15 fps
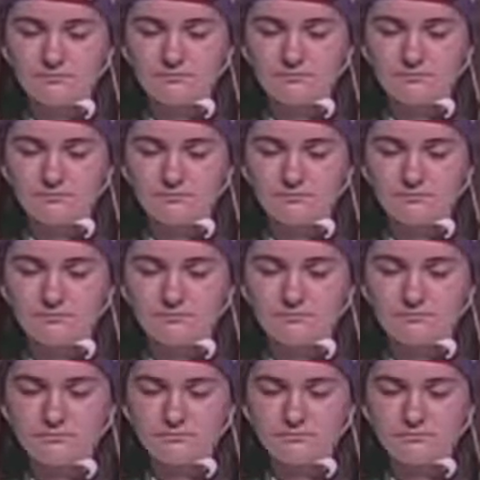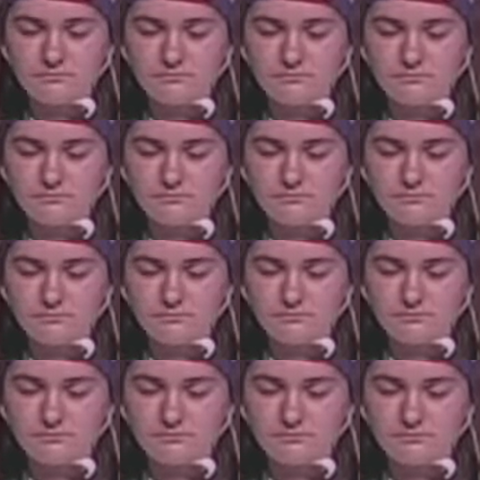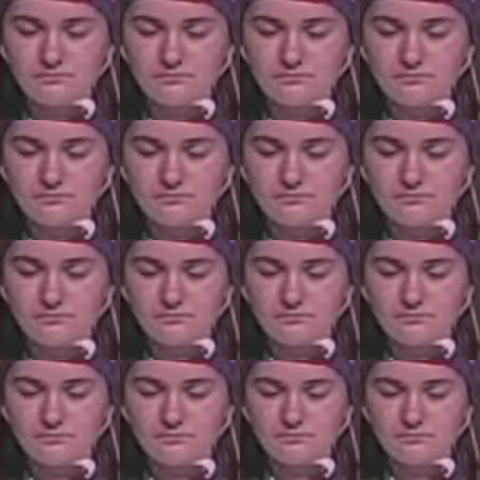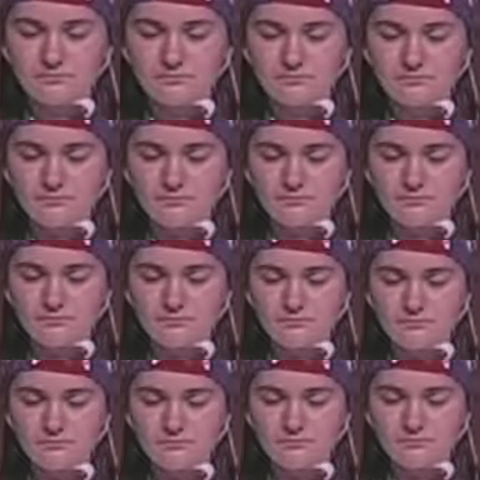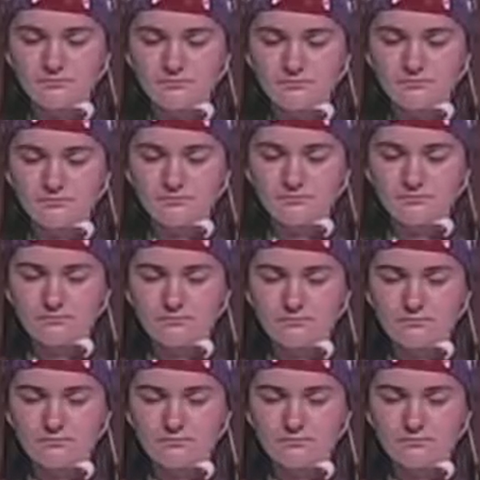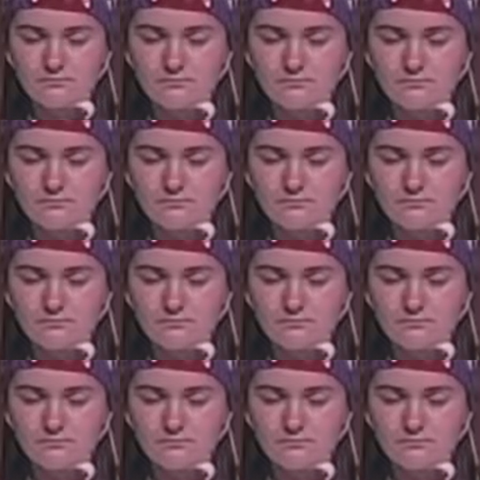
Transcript: (no one is talking)